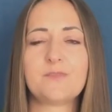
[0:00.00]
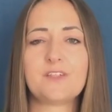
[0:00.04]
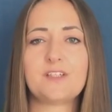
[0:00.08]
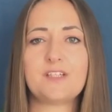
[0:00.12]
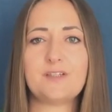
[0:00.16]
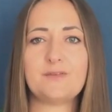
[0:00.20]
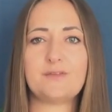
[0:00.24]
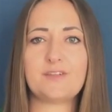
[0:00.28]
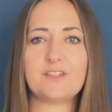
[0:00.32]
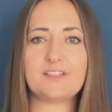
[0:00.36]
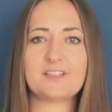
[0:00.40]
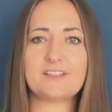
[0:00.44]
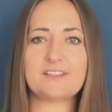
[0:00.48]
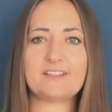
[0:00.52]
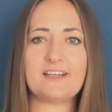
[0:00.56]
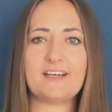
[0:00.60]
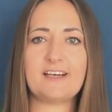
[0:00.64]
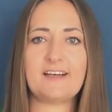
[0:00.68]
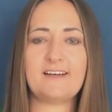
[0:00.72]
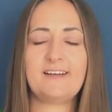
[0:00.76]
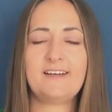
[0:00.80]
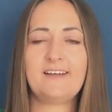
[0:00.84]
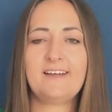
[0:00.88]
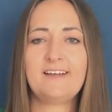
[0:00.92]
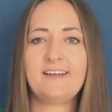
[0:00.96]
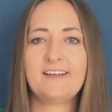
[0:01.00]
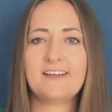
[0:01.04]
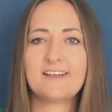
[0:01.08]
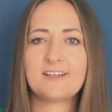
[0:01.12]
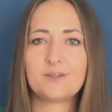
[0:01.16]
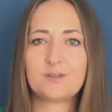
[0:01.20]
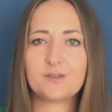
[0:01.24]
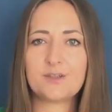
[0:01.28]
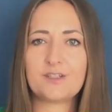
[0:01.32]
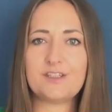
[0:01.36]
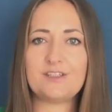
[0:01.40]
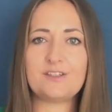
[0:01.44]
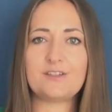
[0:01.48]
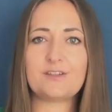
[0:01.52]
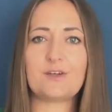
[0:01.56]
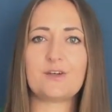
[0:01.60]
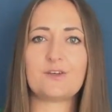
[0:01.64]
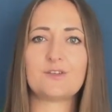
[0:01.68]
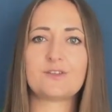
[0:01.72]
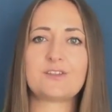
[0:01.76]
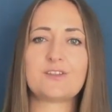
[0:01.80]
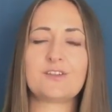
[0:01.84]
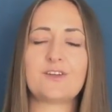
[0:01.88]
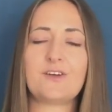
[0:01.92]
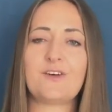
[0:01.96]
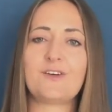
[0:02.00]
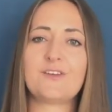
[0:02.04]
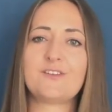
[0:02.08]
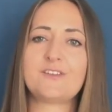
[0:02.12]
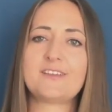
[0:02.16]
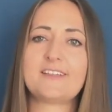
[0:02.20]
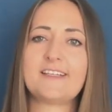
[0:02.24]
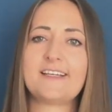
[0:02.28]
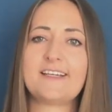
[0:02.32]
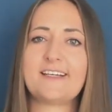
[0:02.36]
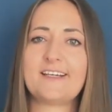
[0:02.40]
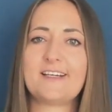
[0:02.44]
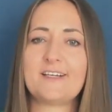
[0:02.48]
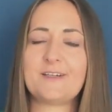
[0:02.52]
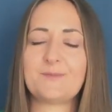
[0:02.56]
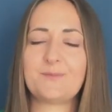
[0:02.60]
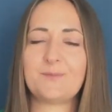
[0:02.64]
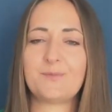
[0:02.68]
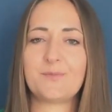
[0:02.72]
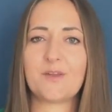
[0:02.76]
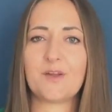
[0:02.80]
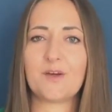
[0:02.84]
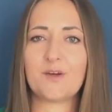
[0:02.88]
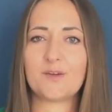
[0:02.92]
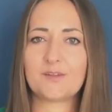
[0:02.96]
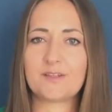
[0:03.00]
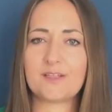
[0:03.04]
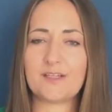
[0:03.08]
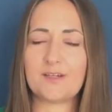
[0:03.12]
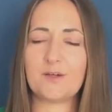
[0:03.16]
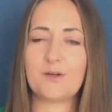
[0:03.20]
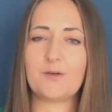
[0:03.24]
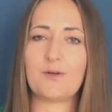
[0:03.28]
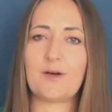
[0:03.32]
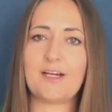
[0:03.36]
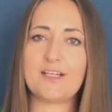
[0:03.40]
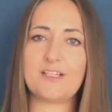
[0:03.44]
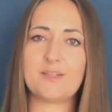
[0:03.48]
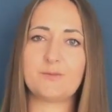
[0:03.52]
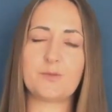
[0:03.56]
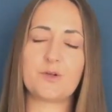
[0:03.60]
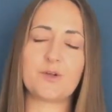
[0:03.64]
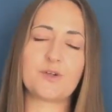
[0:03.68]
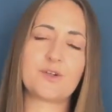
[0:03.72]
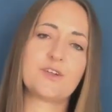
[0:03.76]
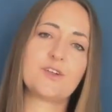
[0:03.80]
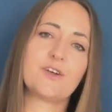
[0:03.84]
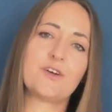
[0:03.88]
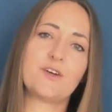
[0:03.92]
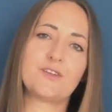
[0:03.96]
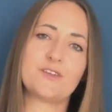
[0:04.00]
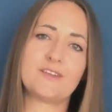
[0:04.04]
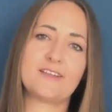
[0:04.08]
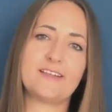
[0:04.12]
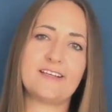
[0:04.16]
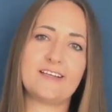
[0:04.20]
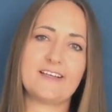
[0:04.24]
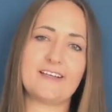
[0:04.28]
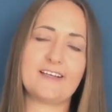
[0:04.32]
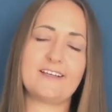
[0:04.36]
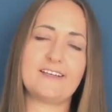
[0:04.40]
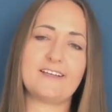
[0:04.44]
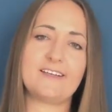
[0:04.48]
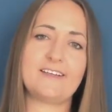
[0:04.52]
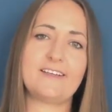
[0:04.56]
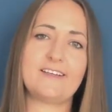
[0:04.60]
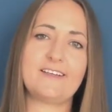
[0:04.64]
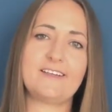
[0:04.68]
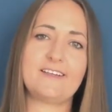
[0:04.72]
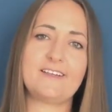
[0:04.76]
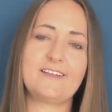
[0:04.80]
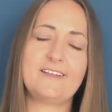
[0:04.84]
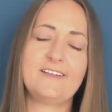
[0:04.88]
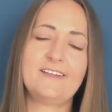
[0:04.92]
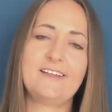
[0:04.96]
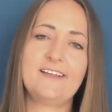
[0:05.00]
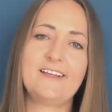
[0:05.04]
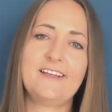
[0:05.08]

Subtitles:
giving the green dot on the whiteboard, on the